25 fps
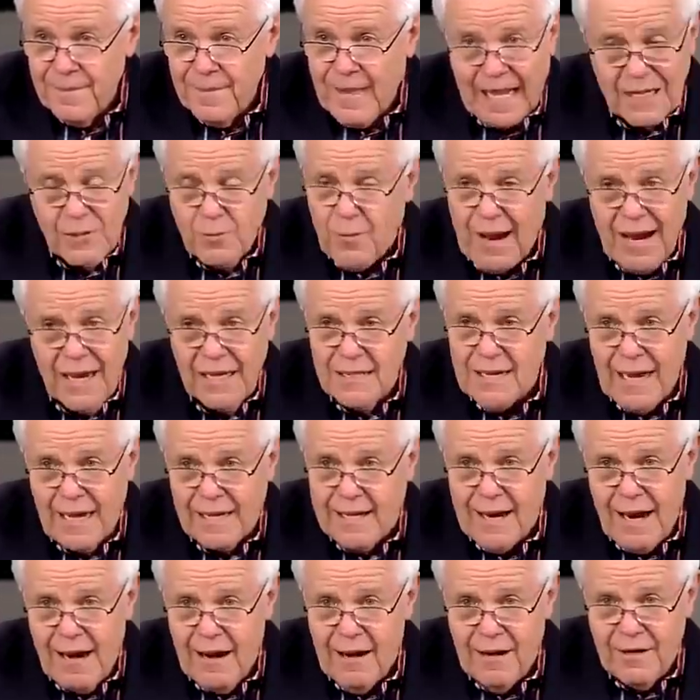That's why he's
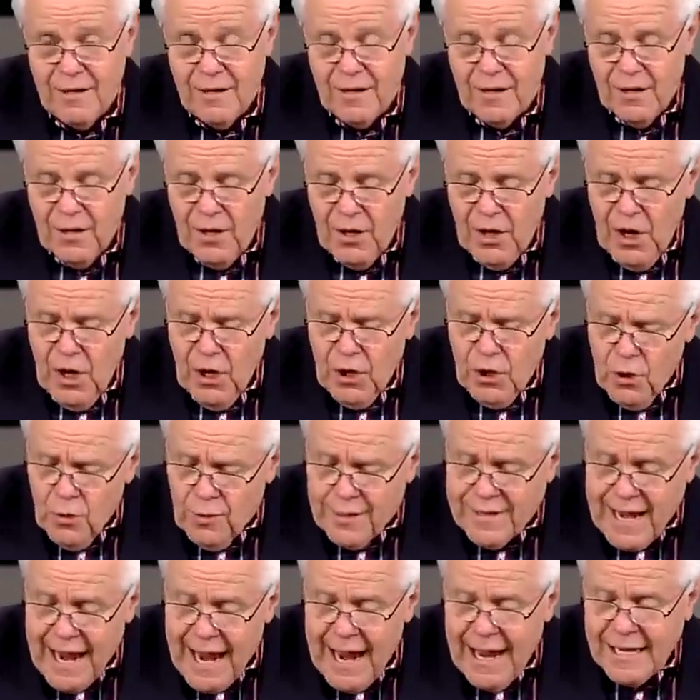not carrying you.
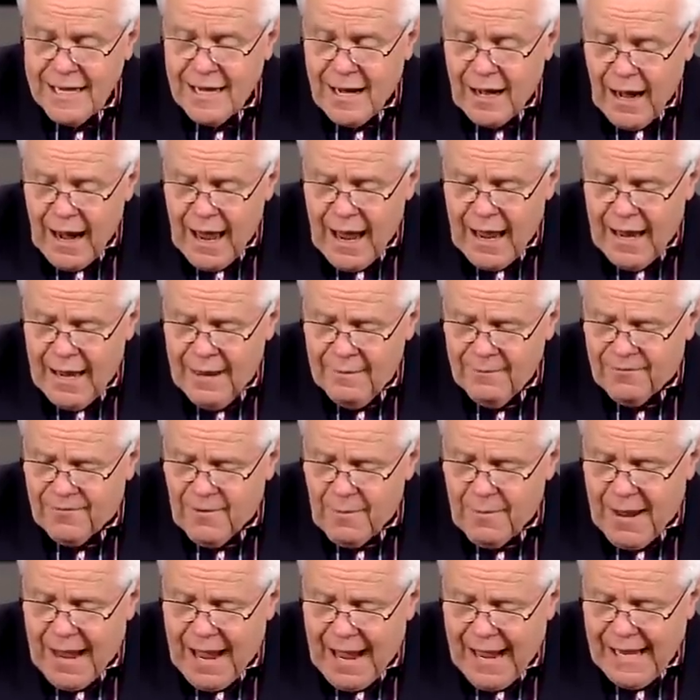You can't climb
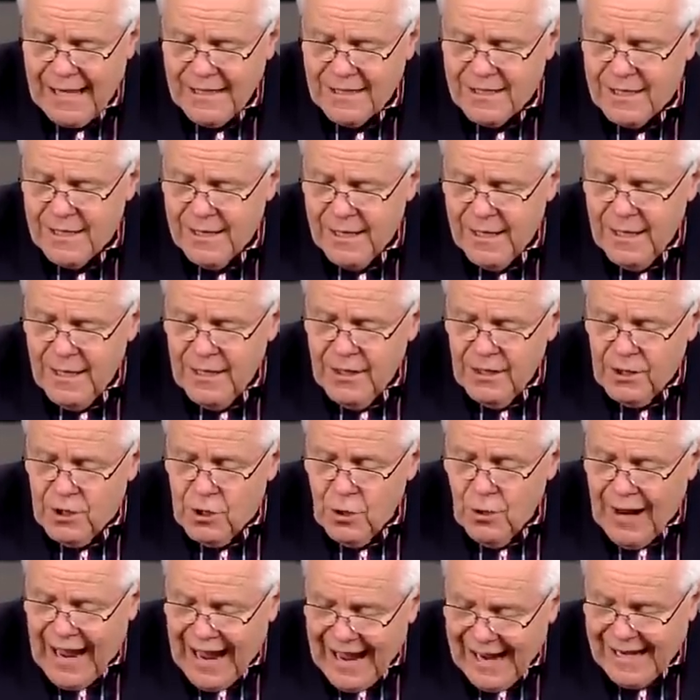from height
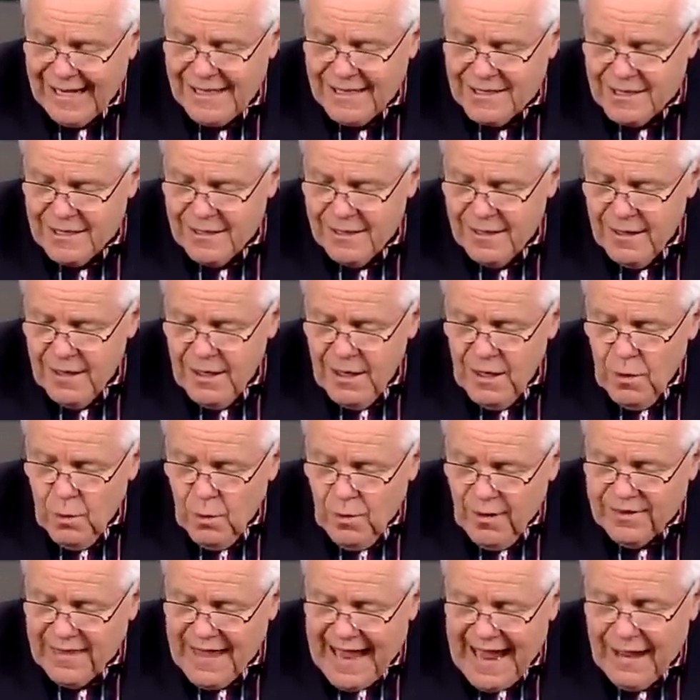to height
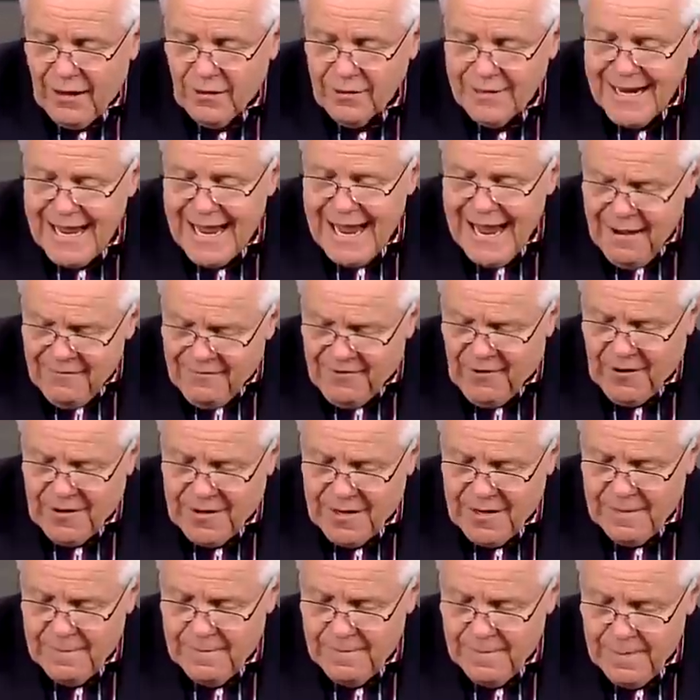without
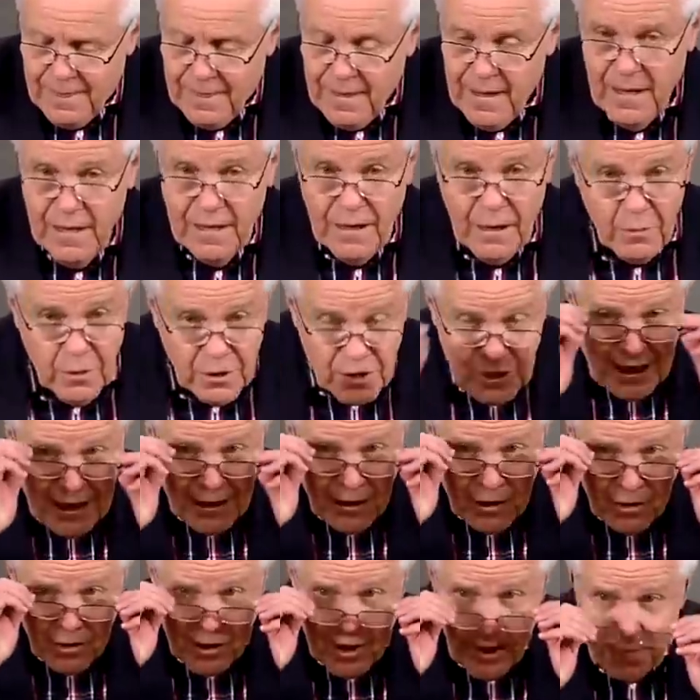effort. In other words, you got
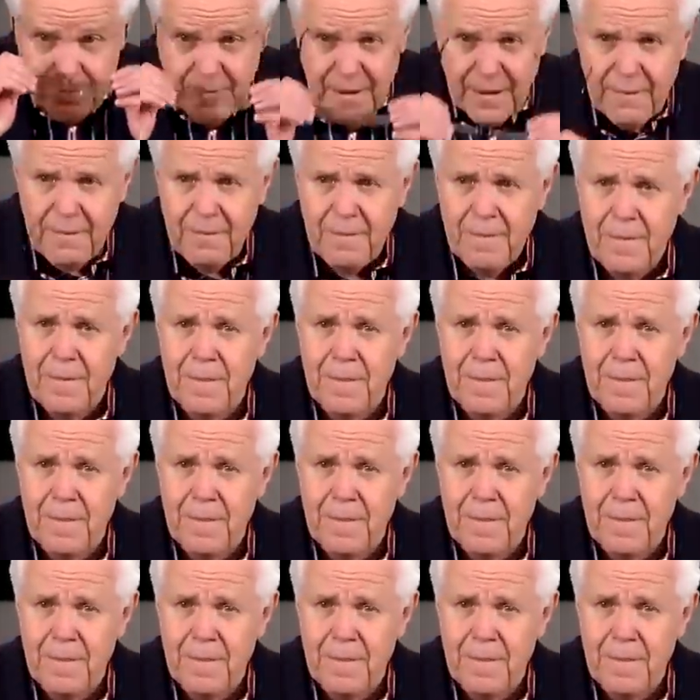to do something.